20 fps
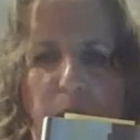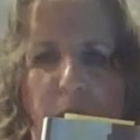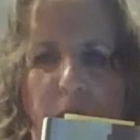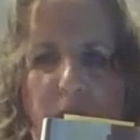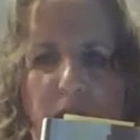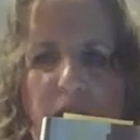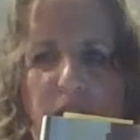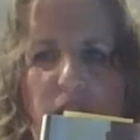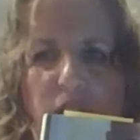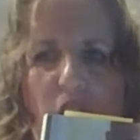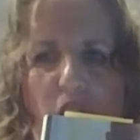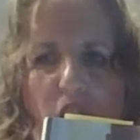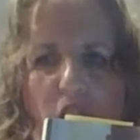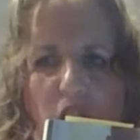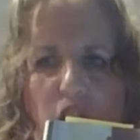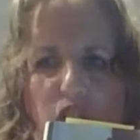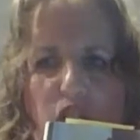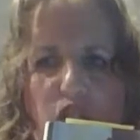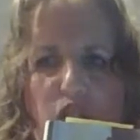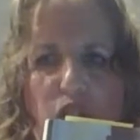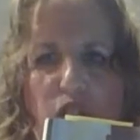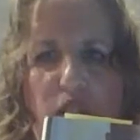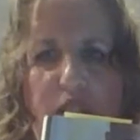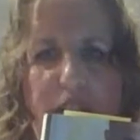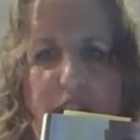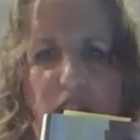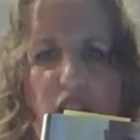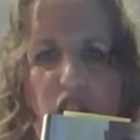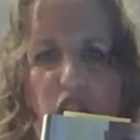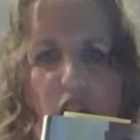based on
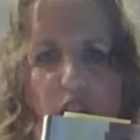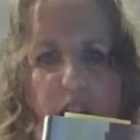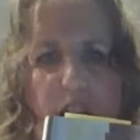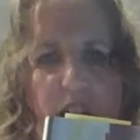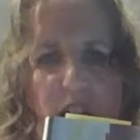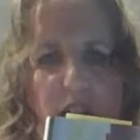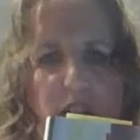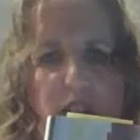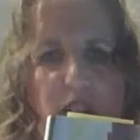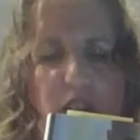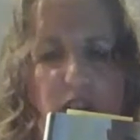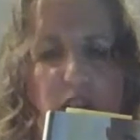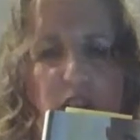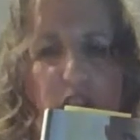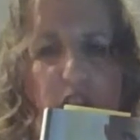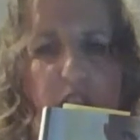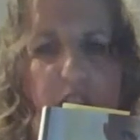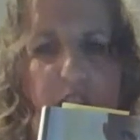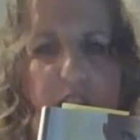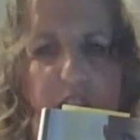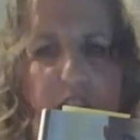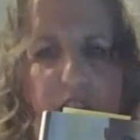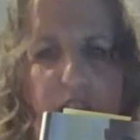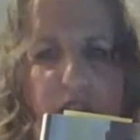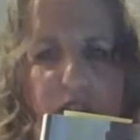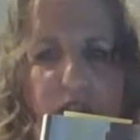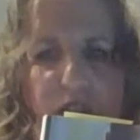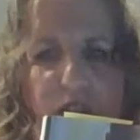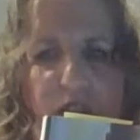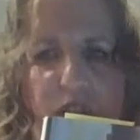Julia Child's
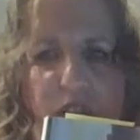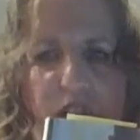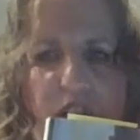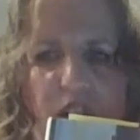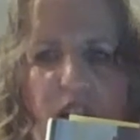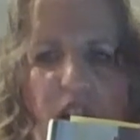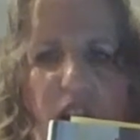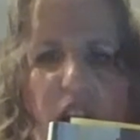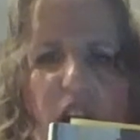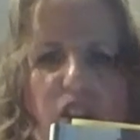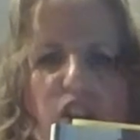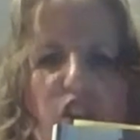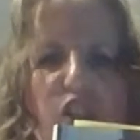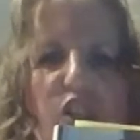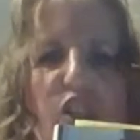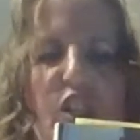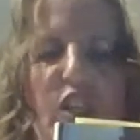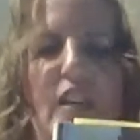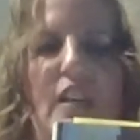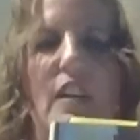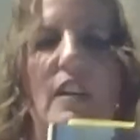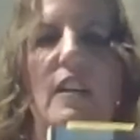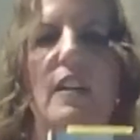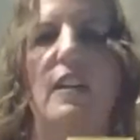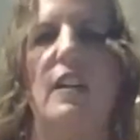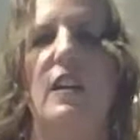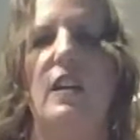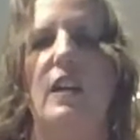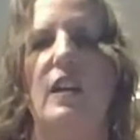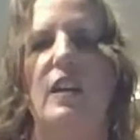life.
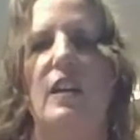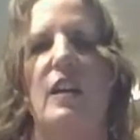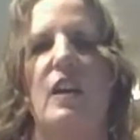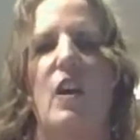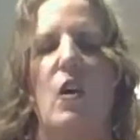She